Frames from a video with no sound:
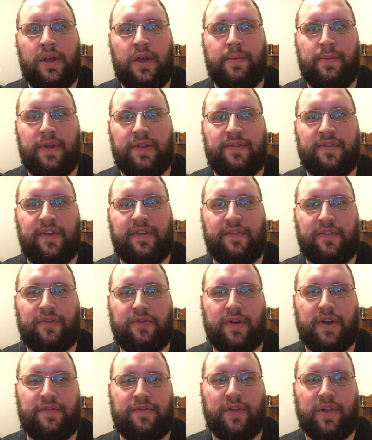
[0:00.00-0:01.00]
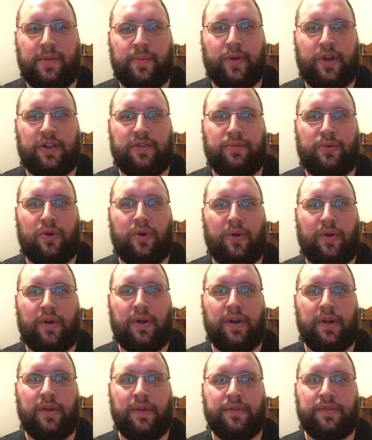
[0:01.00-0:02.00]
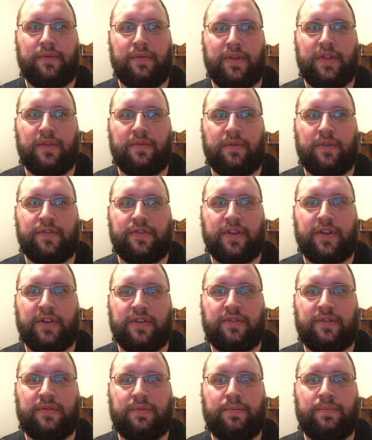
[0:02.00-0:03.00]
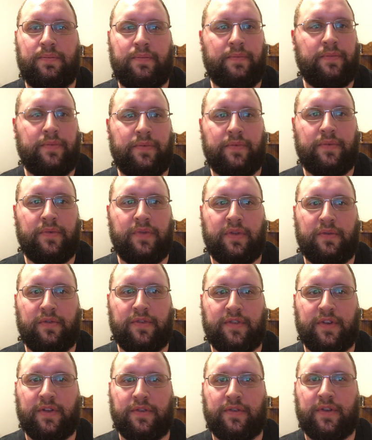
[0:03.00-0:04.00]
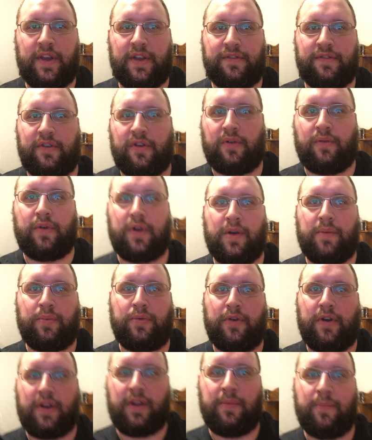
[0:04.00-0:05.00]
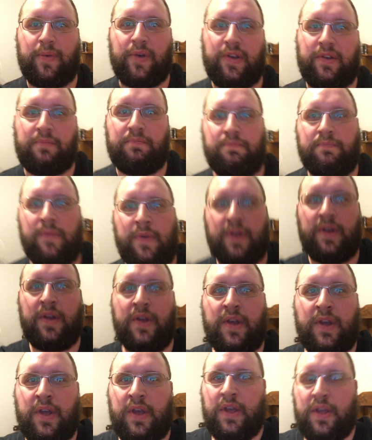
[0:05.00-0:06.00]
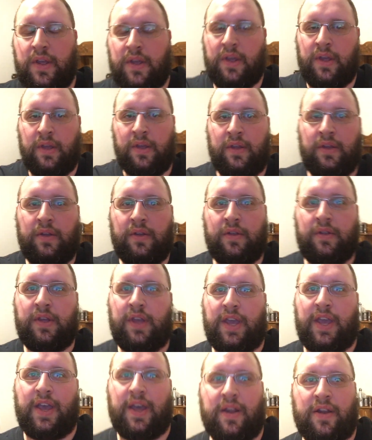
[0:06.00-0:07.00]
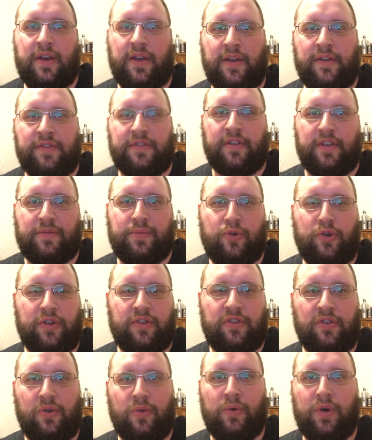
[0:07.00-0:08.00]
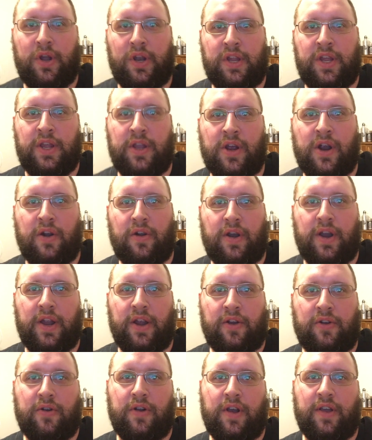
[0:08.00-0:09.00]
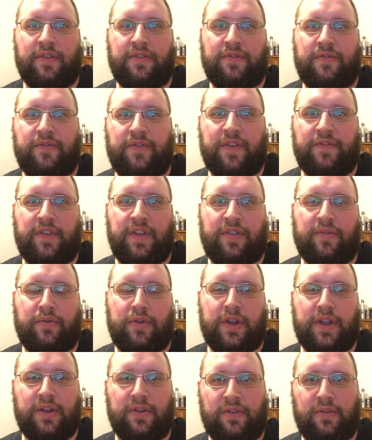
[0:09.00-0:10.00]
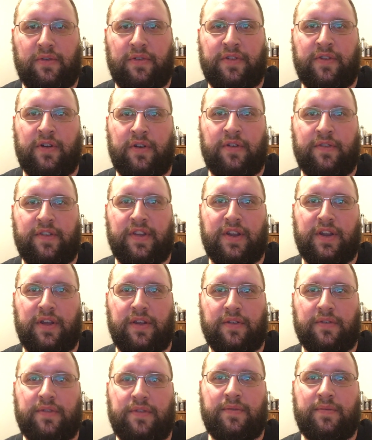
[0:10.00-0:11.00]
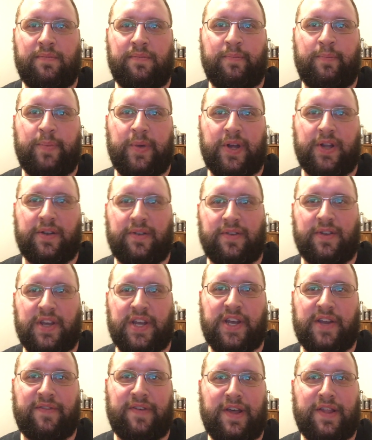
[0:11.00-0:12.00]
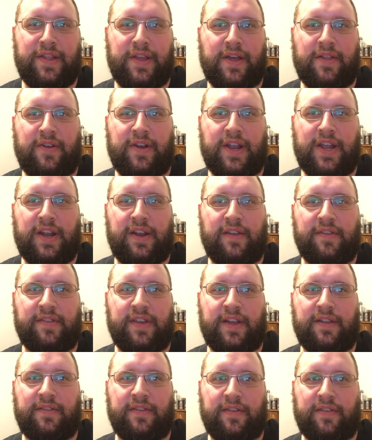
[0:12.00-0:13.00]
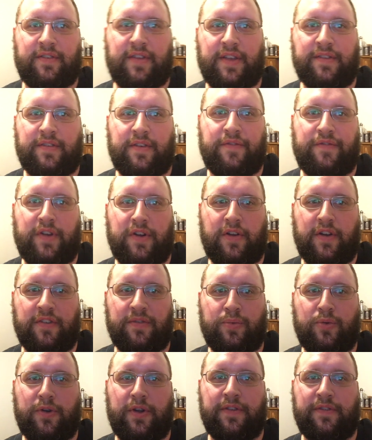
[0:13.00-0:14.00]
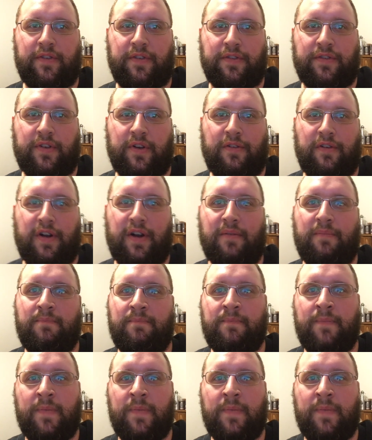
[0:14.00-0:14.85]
mid-season trade from the Baltimore Orioles. I mean, the results last year weren't pretty, but he had a 6.21 ERA across 53 and 2/3 innings. But on the other hand, he's had success at various points in his career.